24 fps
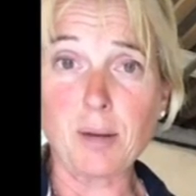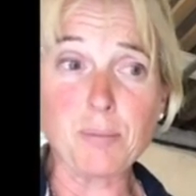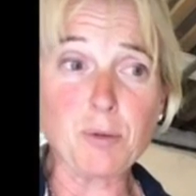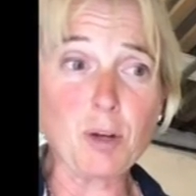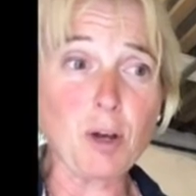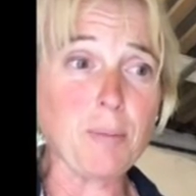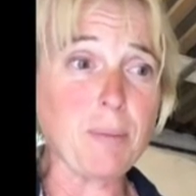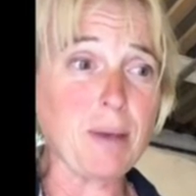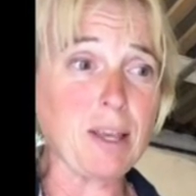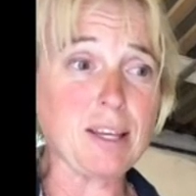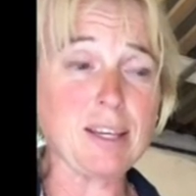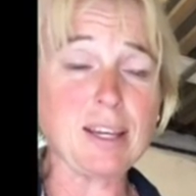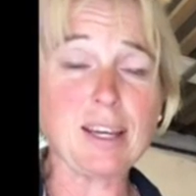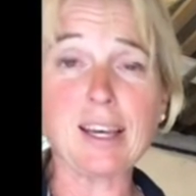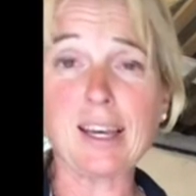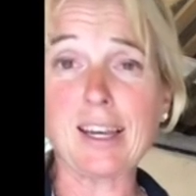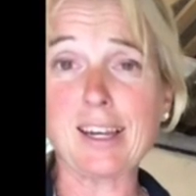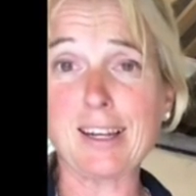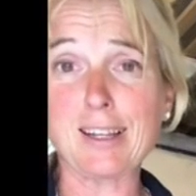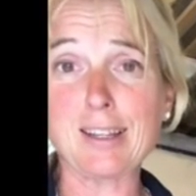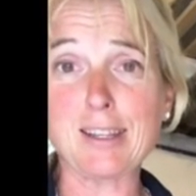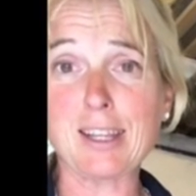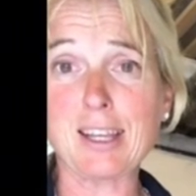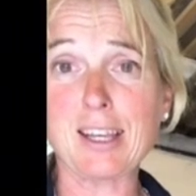I'm not making
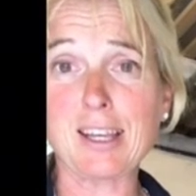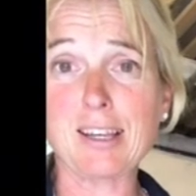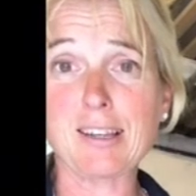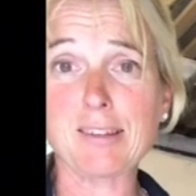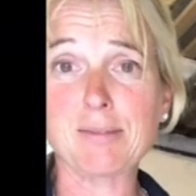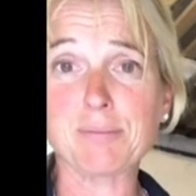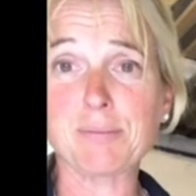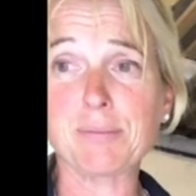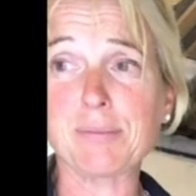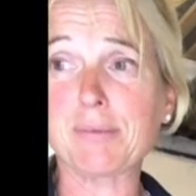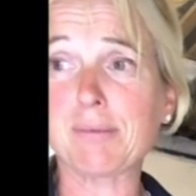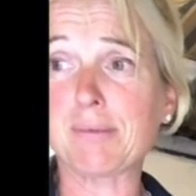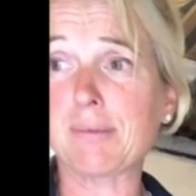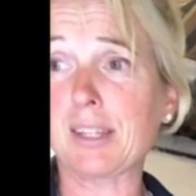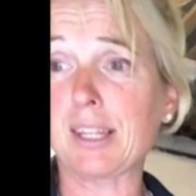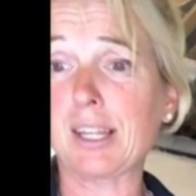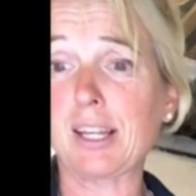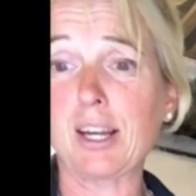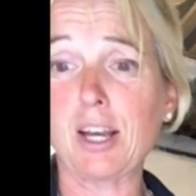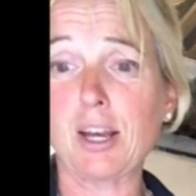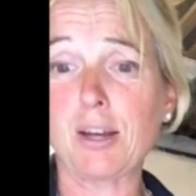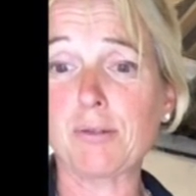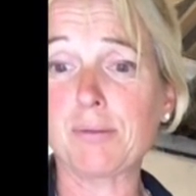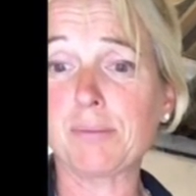anything,
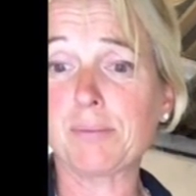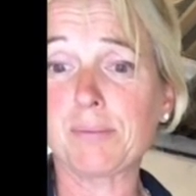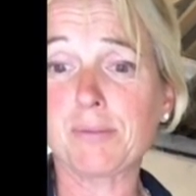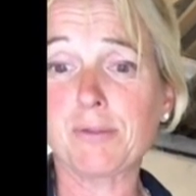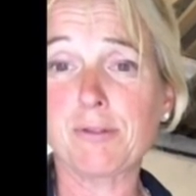you know,